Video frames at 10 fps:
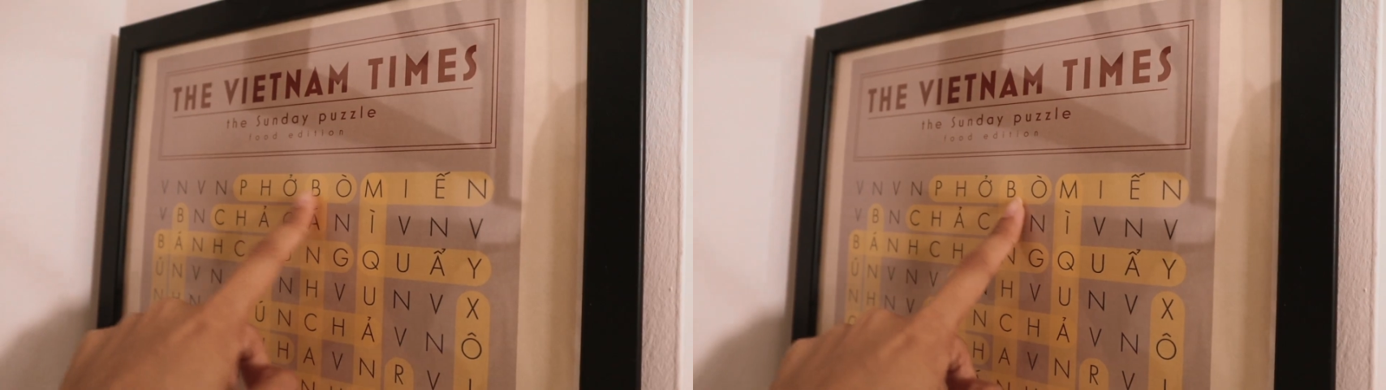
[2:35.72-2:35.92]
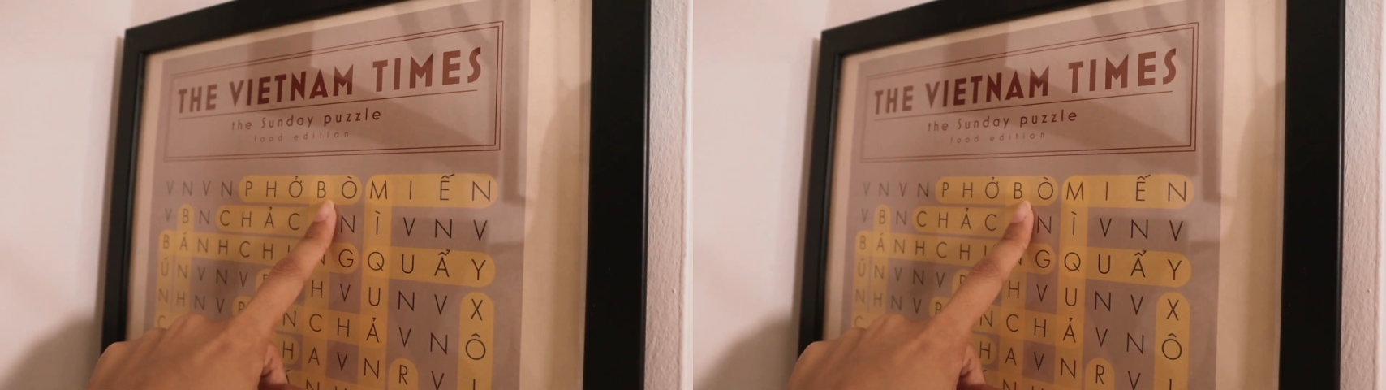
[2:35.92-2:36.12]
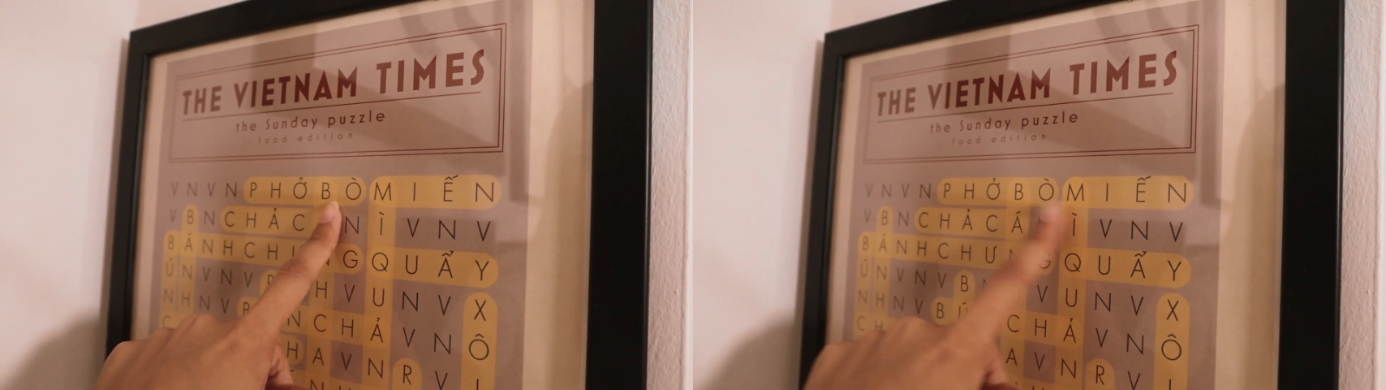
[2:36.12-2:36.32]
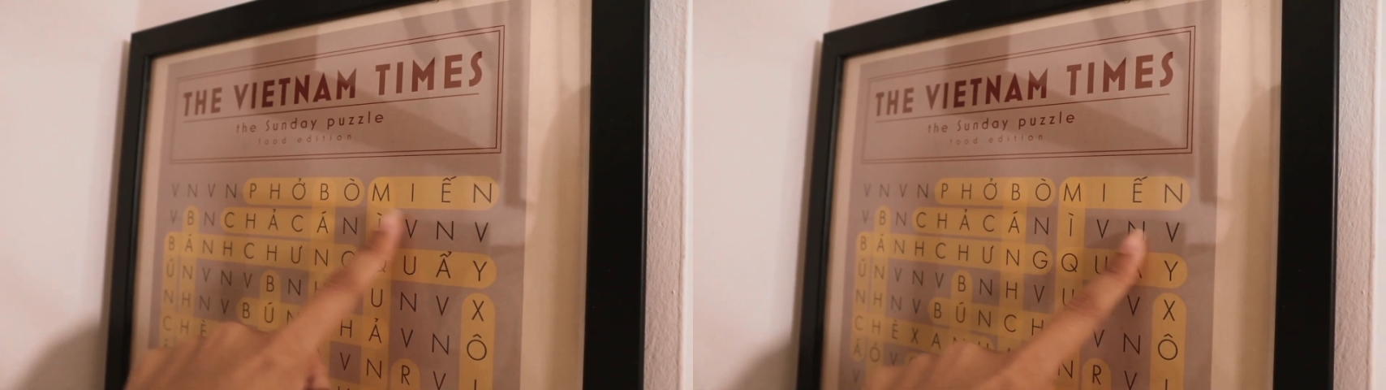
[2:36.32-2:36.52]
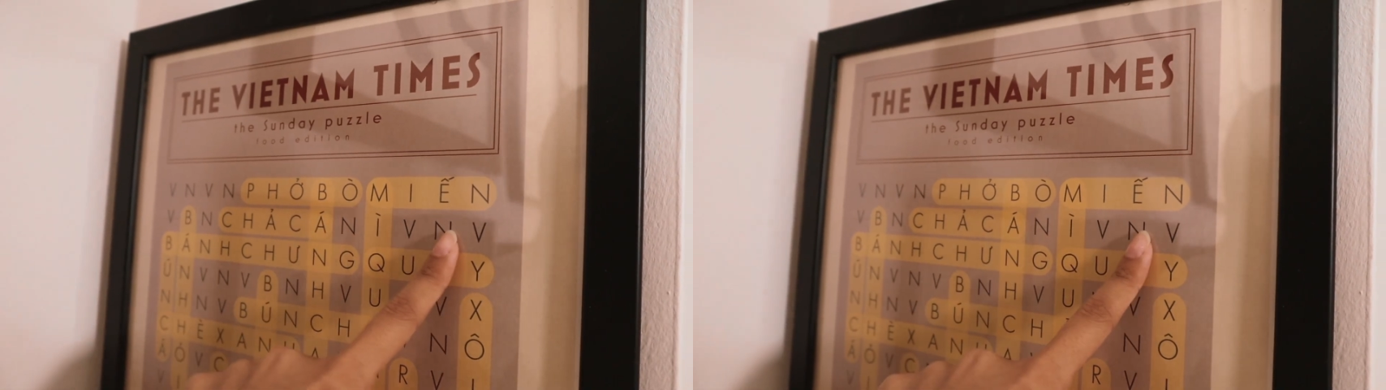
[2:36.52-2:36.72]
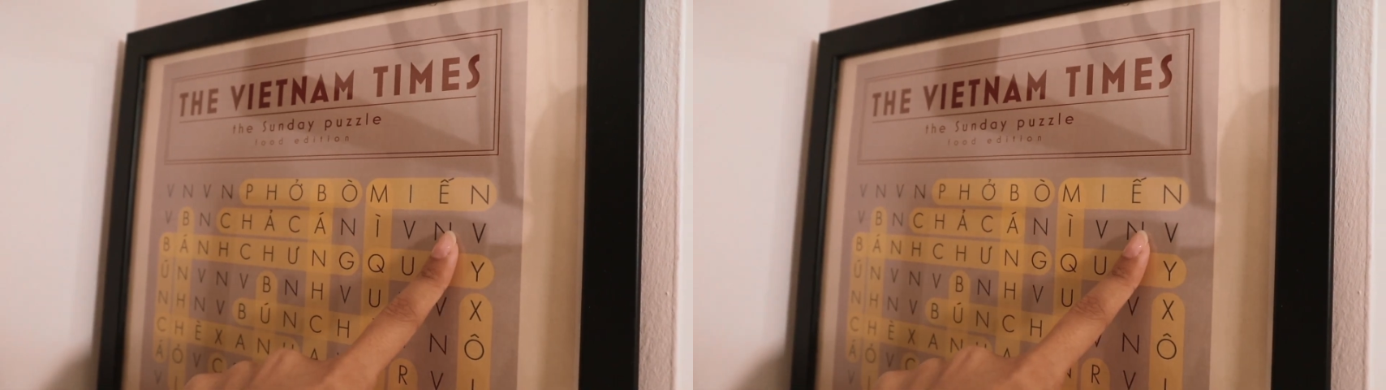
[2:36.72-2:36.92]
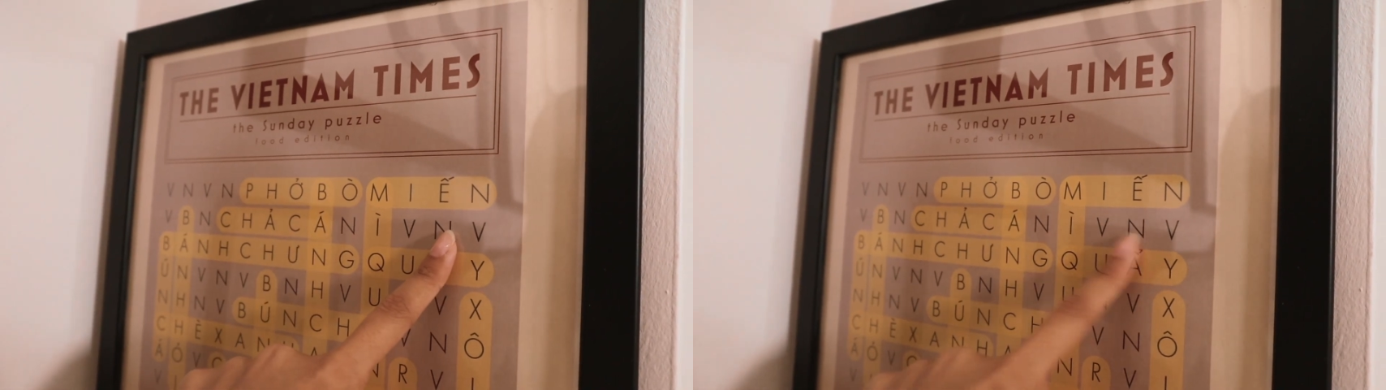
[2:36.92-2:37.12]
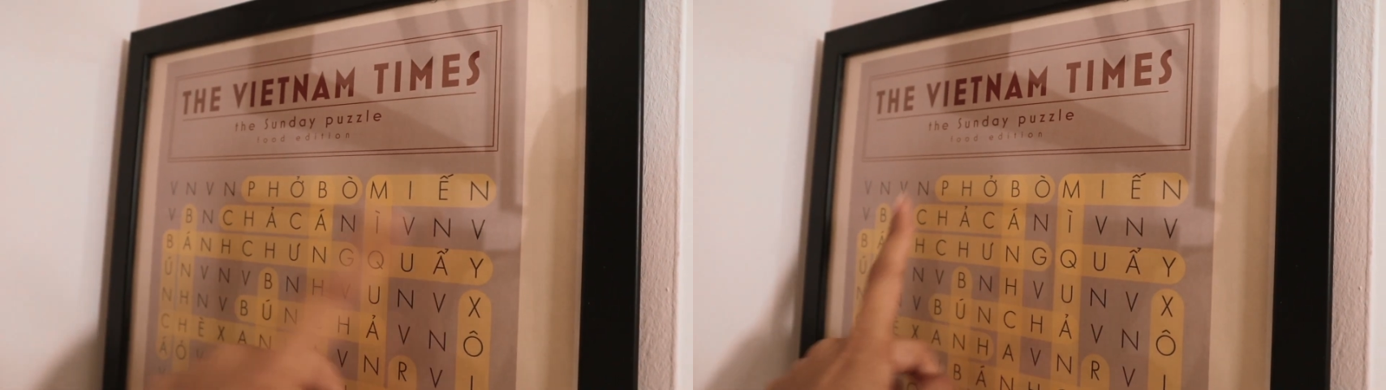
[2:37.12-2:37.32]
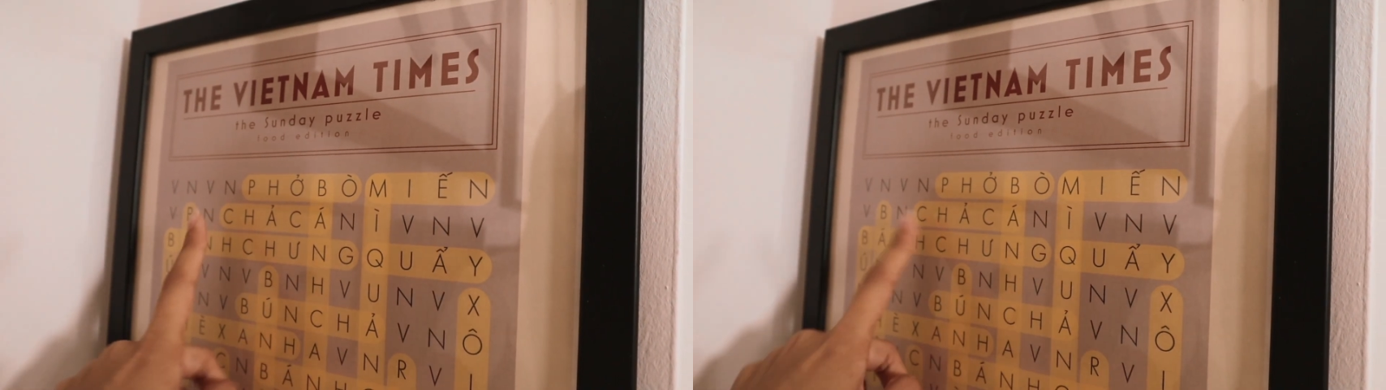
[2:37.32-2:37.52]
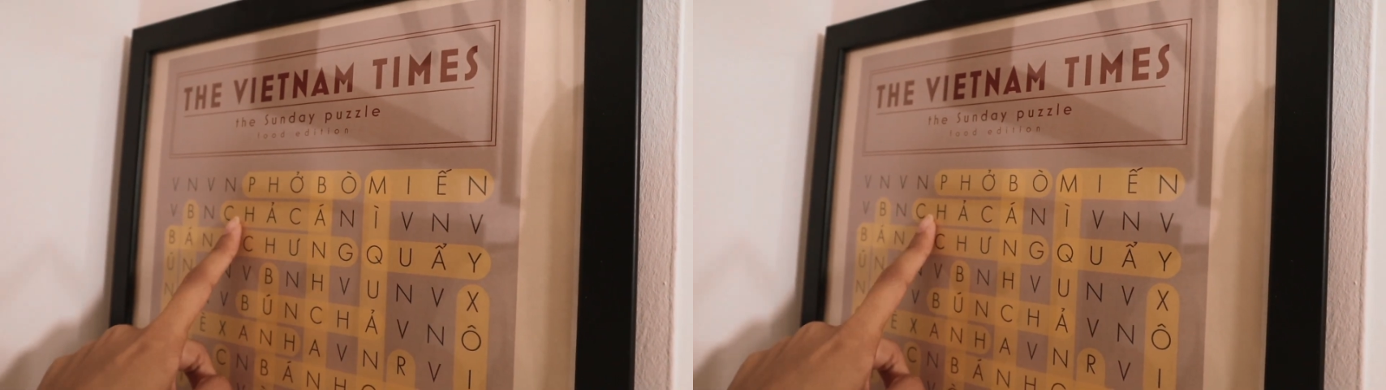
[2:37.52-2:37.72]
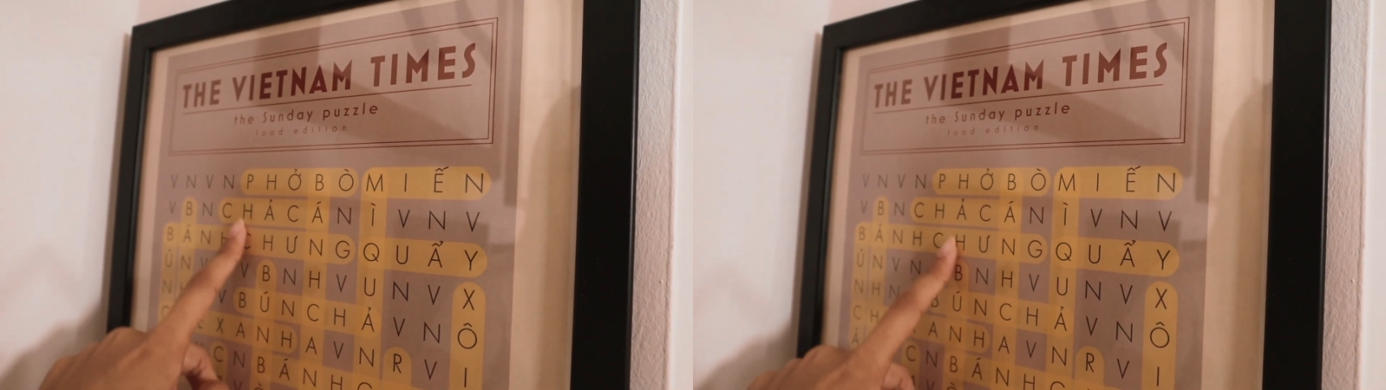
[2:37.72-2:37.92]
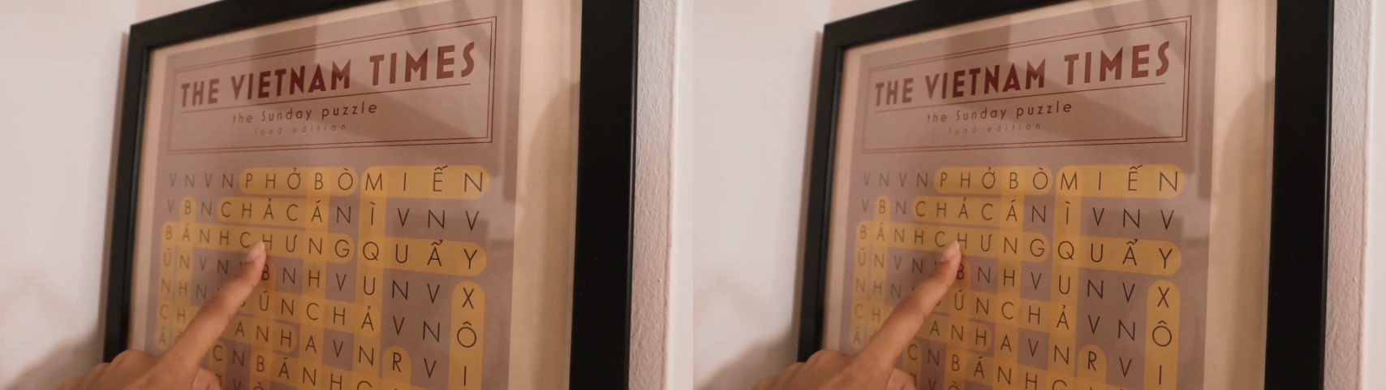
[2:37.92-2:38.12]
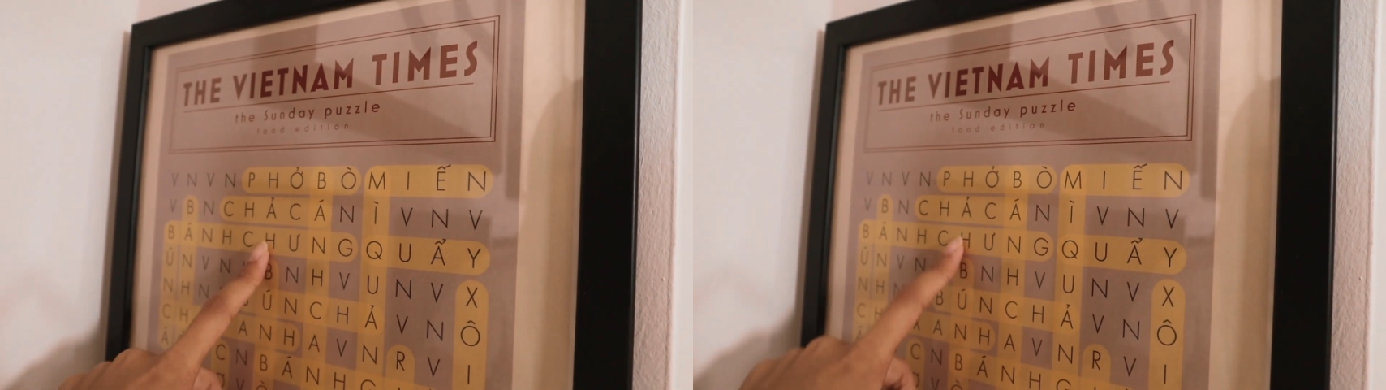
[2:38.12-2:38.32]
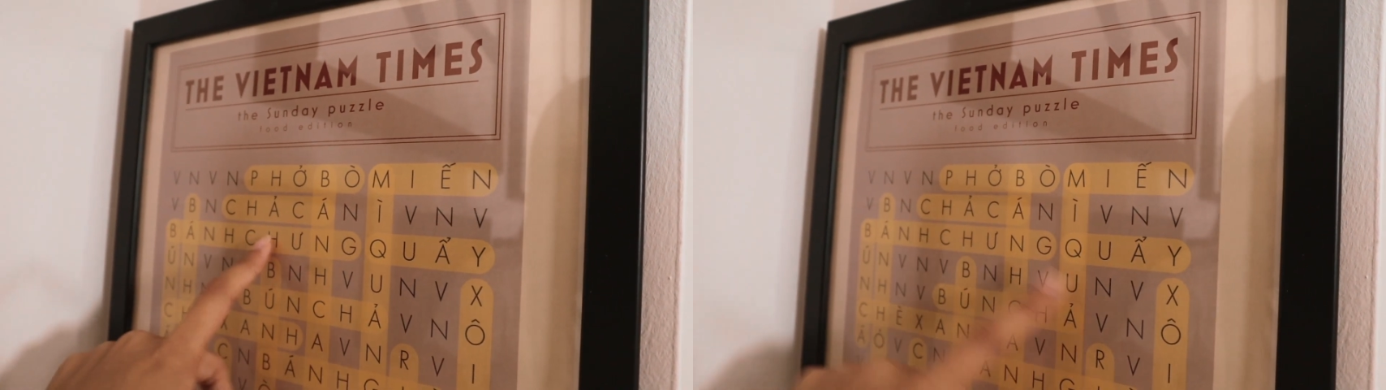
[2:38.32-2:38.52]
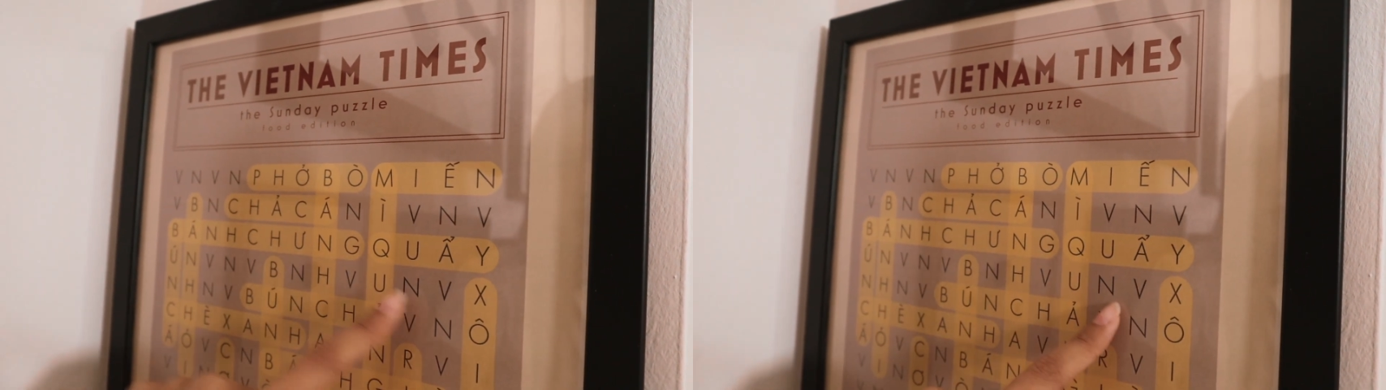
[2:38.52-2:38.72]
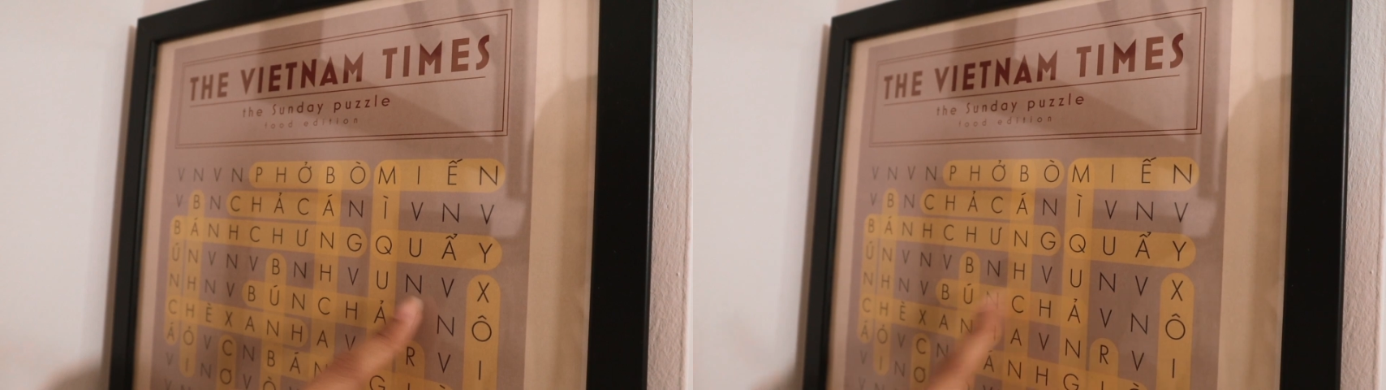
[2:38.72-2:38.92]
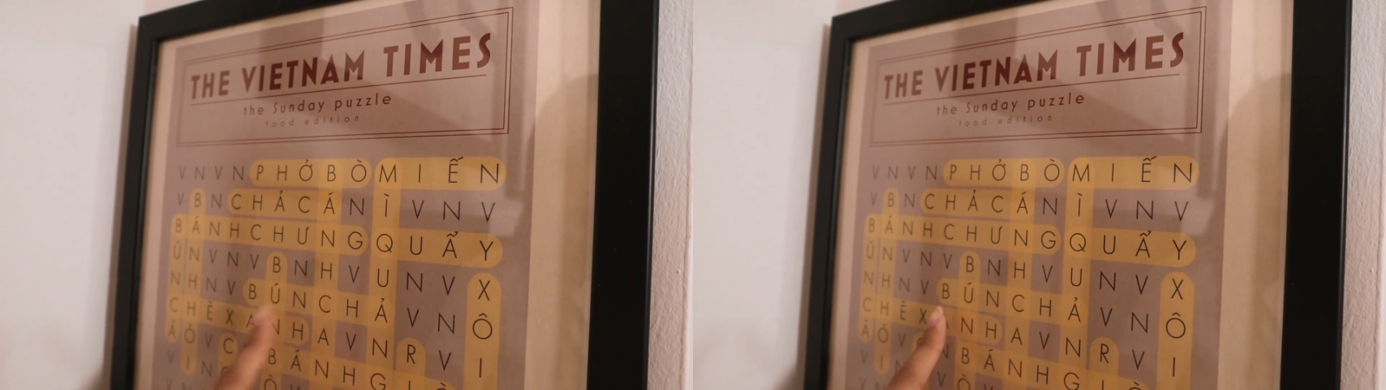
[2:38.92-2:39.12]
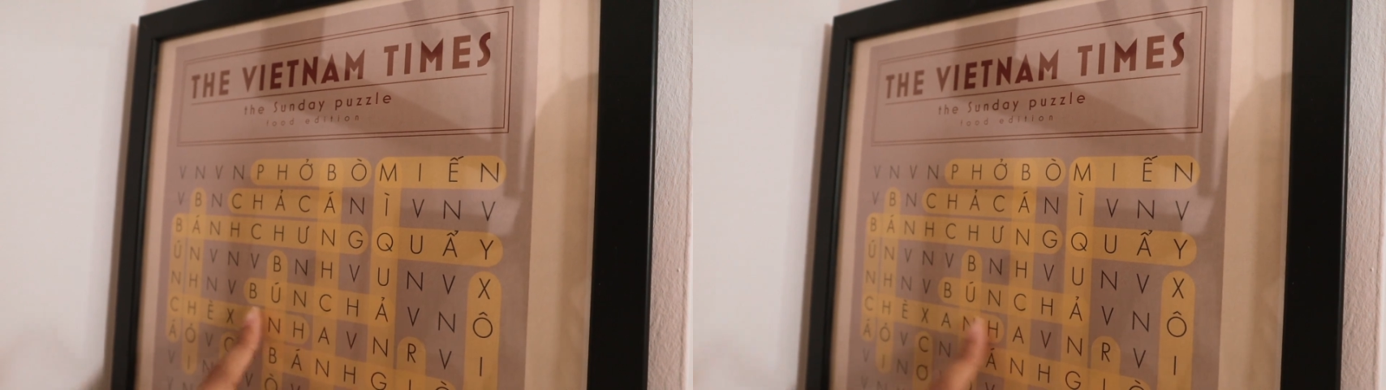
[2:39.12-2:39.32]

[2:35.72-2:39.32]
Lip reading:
Nobody's mouth can be seen.